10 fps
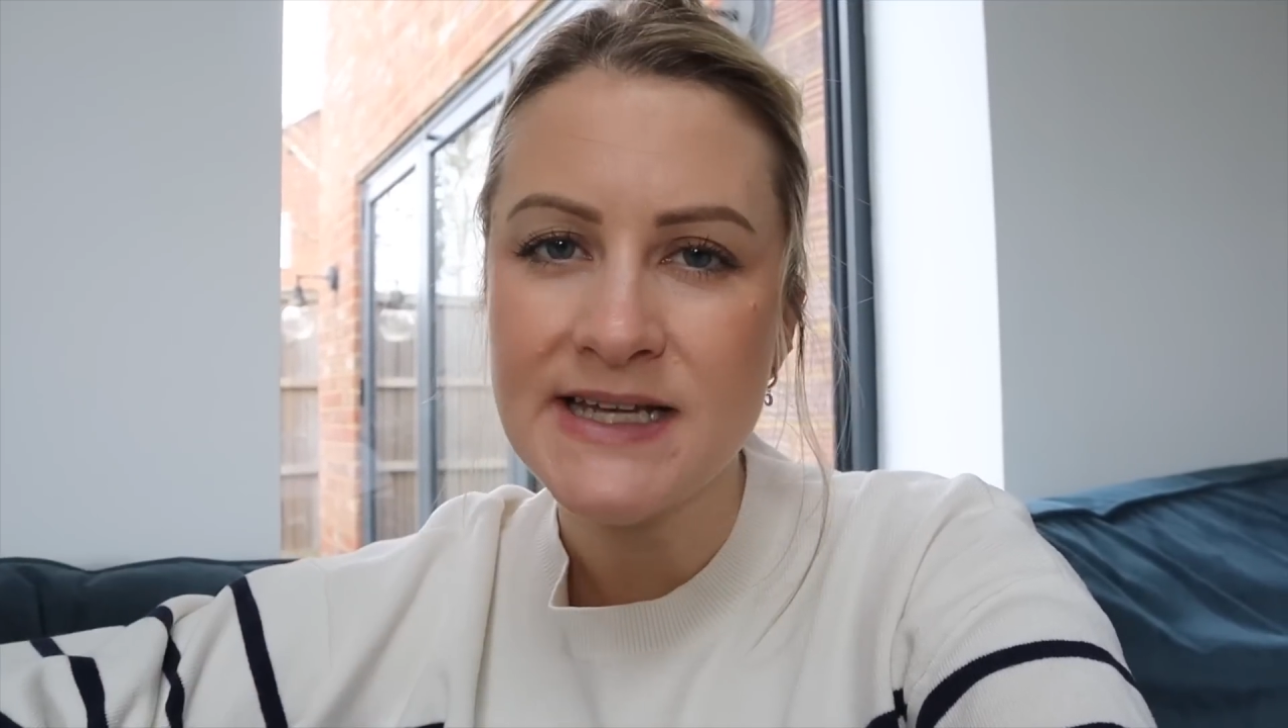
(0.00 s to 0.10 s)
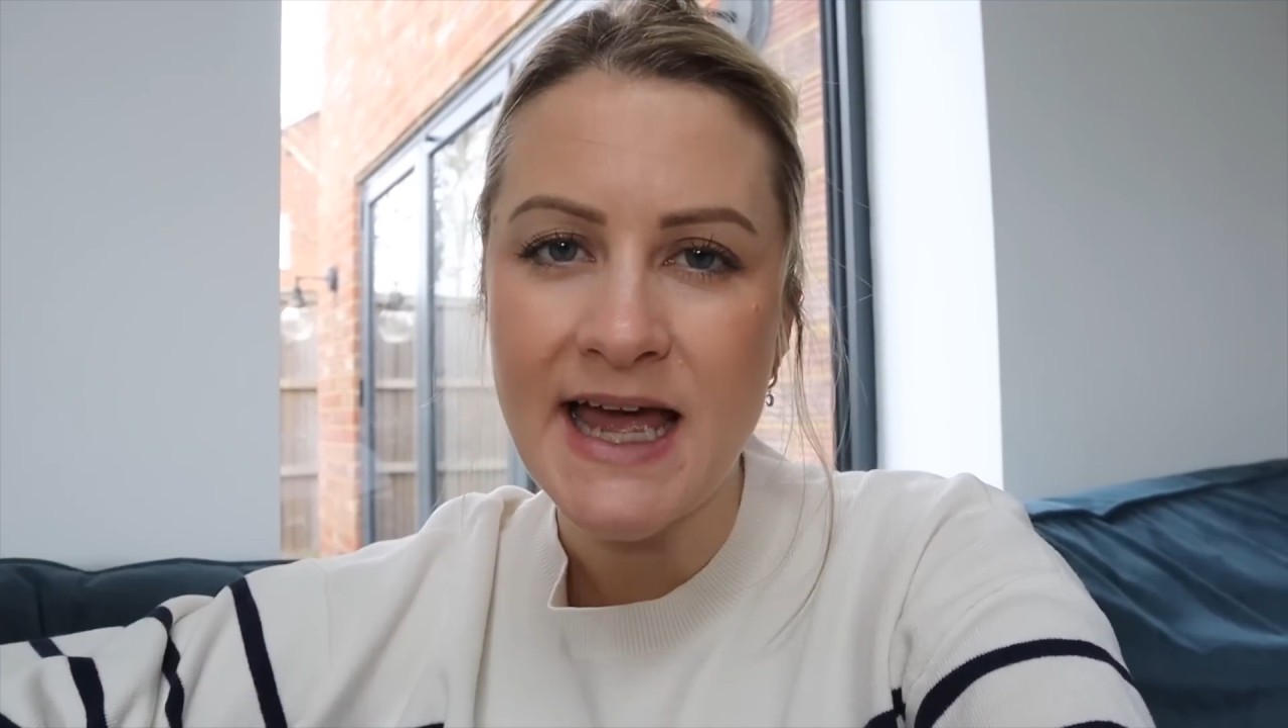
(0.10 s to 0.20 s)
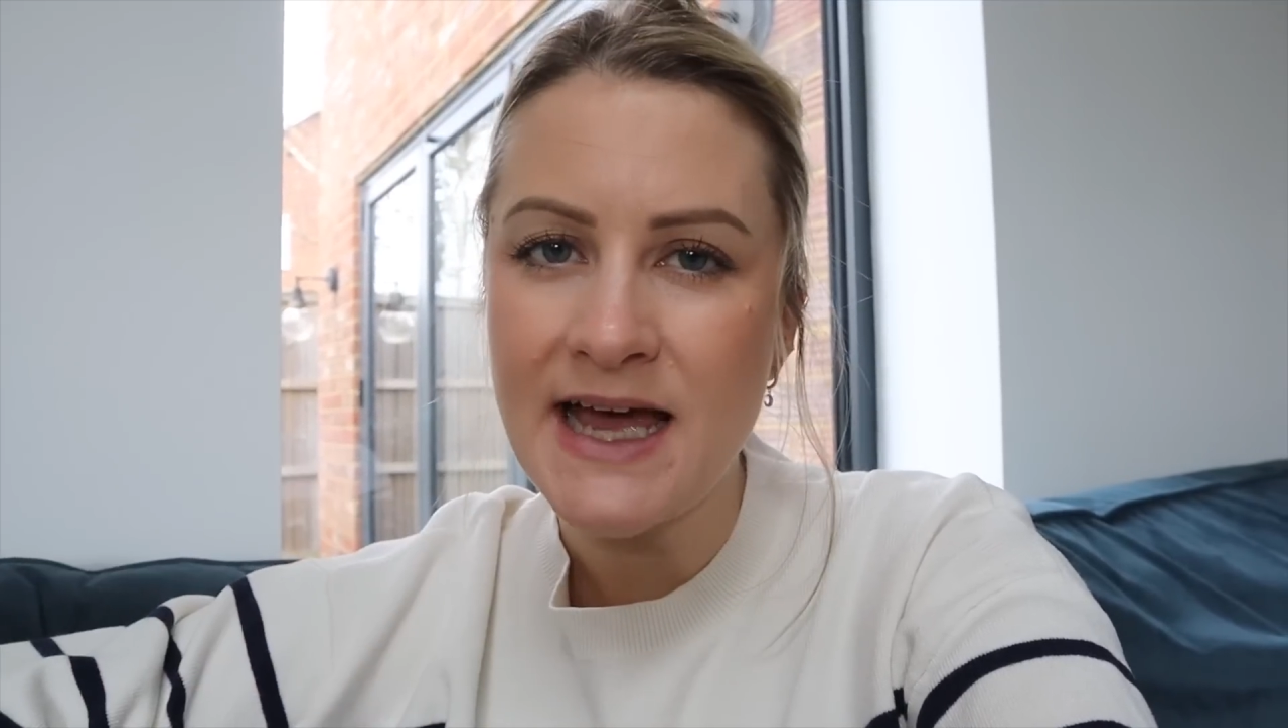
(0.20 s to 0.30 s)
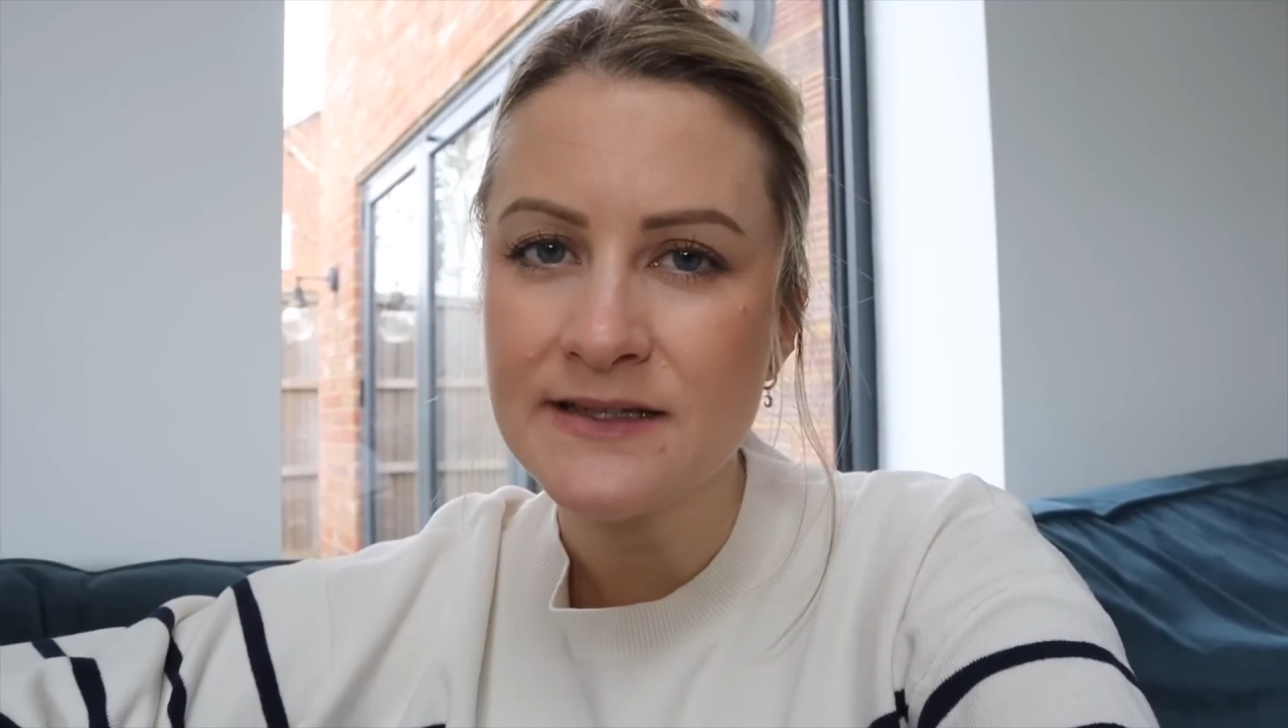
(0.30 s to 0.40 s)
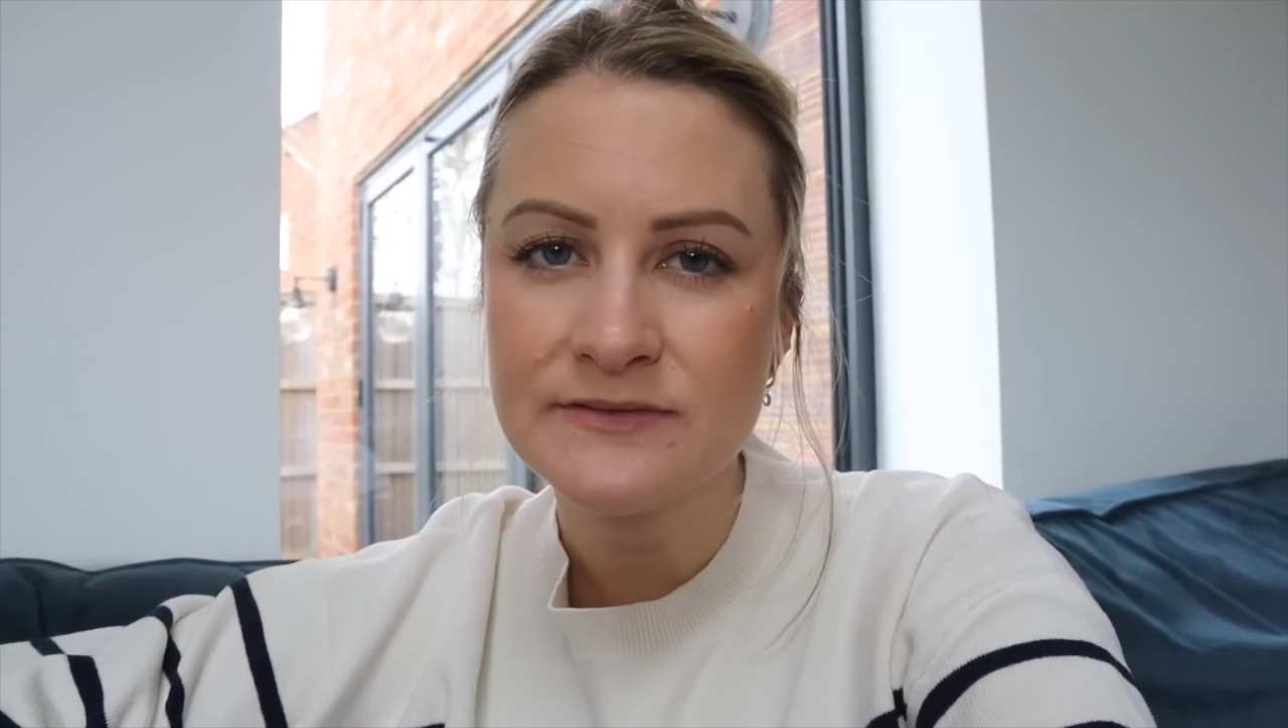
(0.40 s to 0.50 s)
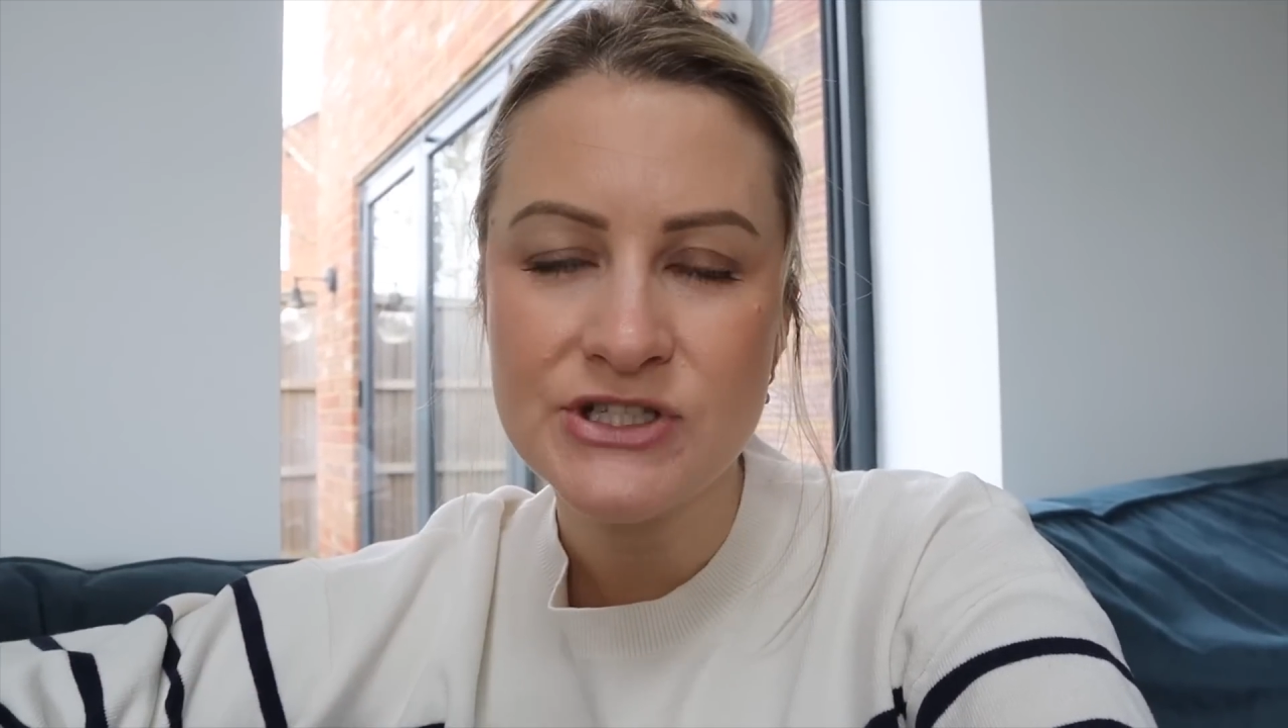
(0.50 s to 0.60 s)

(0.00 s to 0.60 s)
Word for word: a cat